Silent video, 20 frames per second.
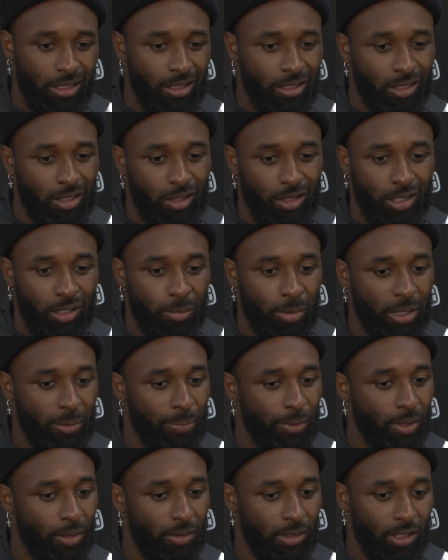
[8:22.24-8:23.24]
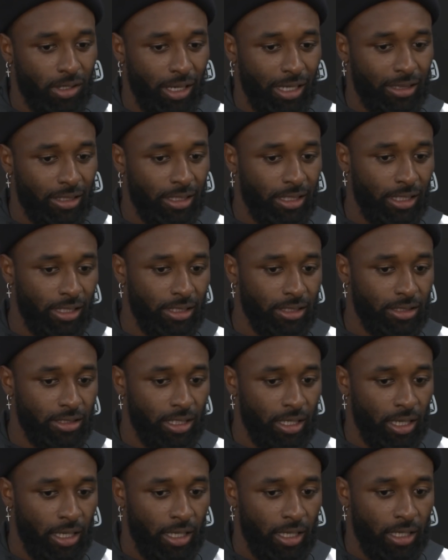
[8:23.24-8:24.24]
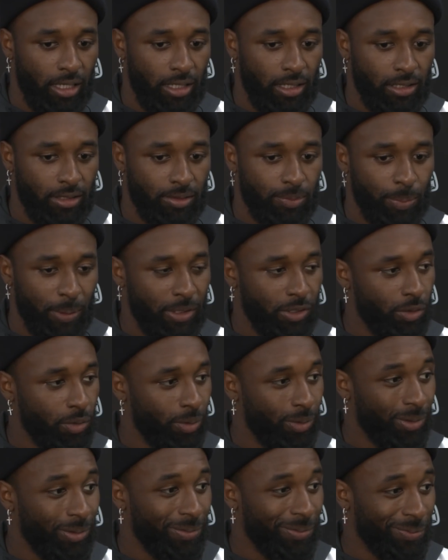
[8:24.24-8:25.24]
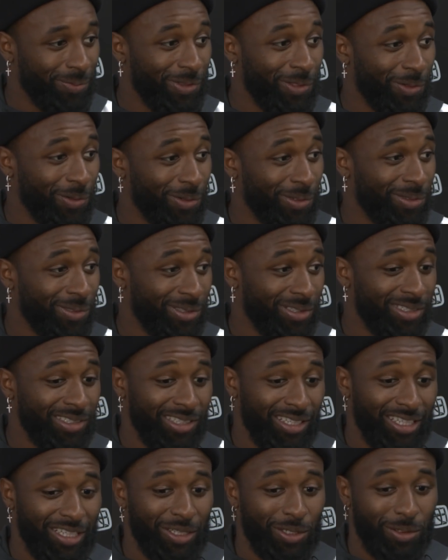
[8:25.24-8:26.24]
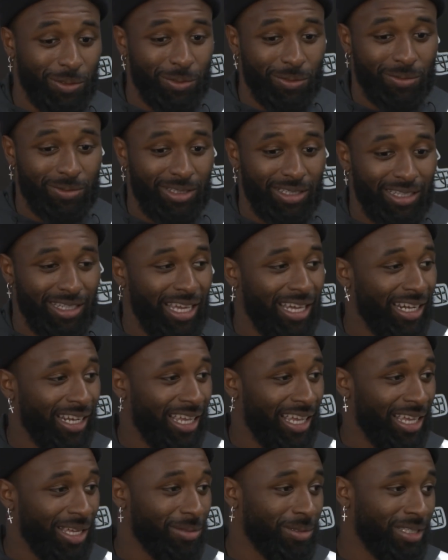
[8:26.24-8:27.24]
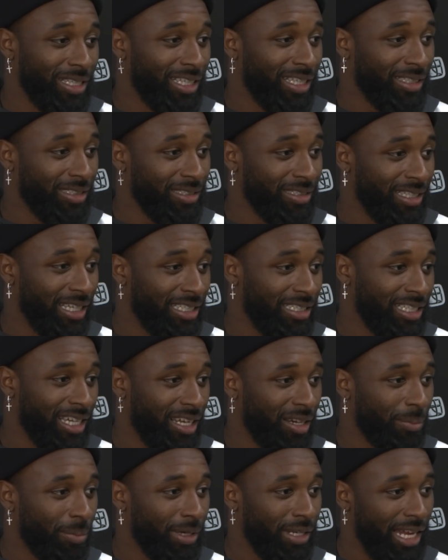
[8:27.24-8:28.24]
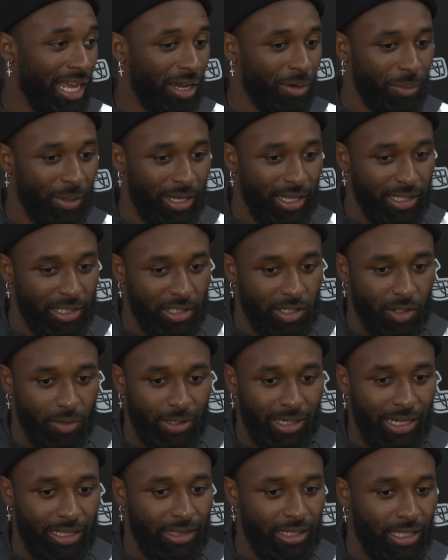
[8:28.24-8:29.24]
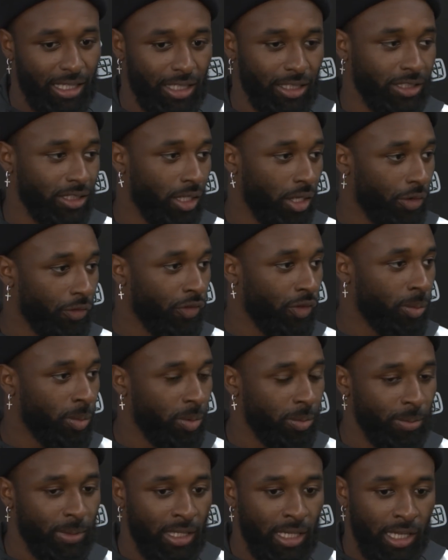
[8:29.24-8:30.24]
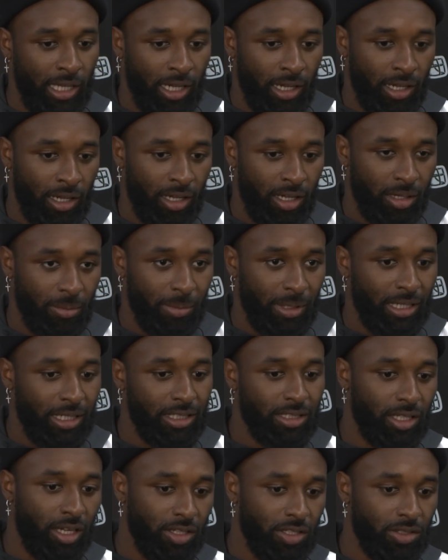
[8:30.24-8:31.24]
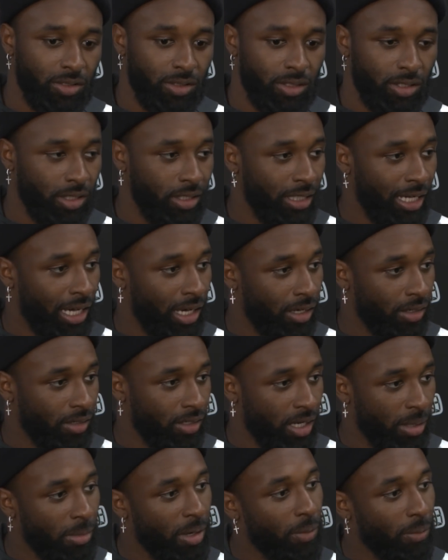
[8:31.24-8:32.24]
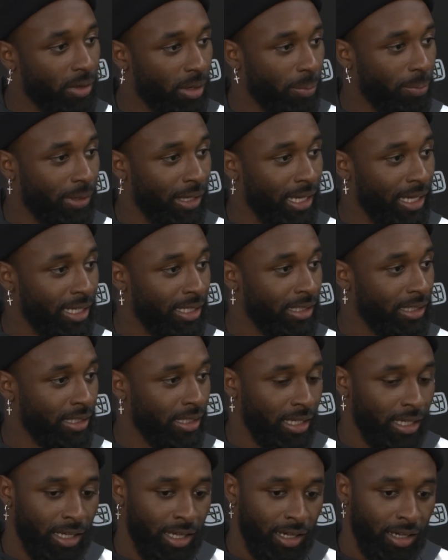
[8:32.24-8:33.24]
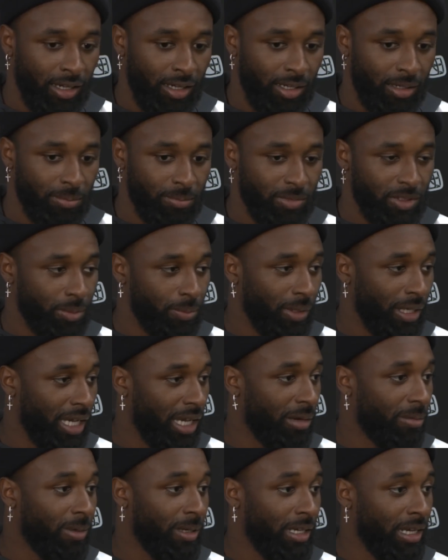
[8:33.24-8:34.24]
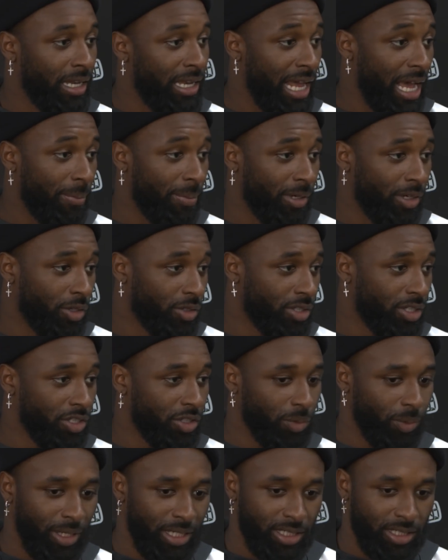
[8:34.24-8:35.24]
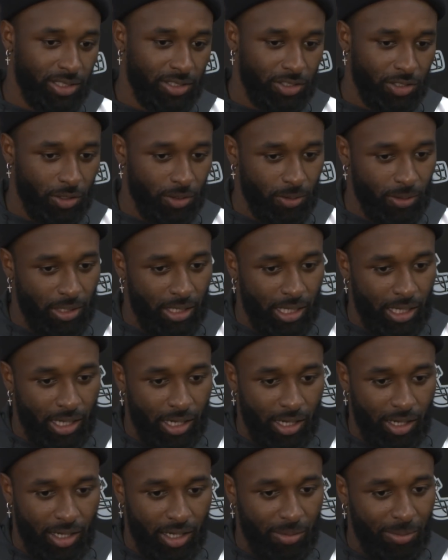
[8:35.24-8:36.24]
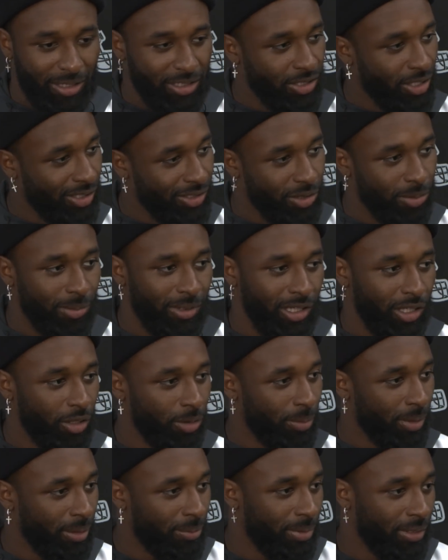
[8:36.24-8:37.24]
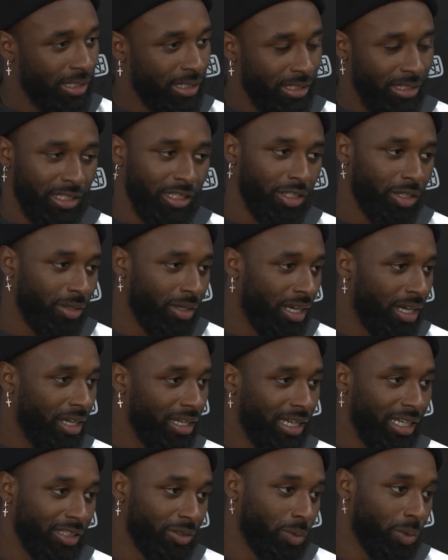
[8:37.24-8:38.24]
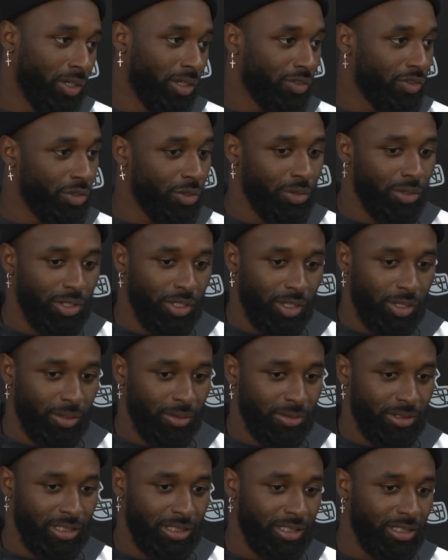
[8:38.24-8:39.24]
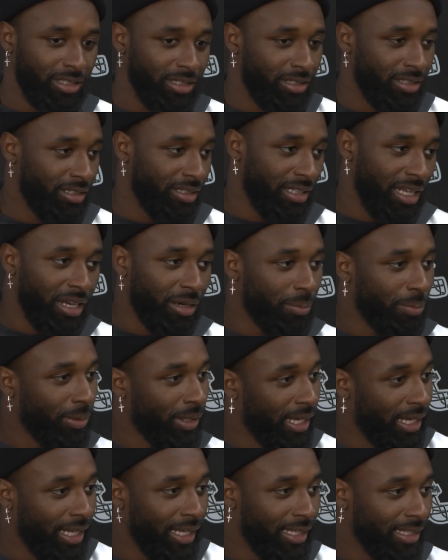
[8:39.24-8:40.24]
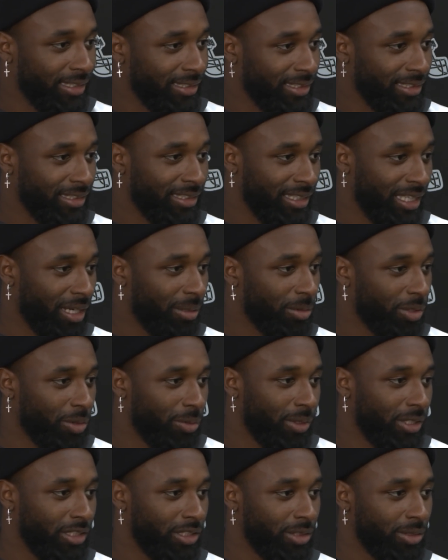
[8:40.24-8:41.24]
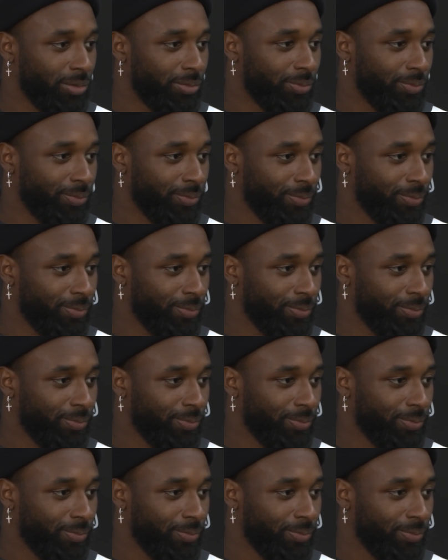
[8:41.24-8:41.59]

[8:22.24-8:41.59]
You know, a little bit of both. You know, I think he's been through you know, a lot of games that's kind of been that way, you know, and I think he's learned from them. And he's also learned how to come up with a plan to be able to adapt in those situations. So I talked to him a little bit, but, you know, as well, too, you know, just let him play and let him do what he do.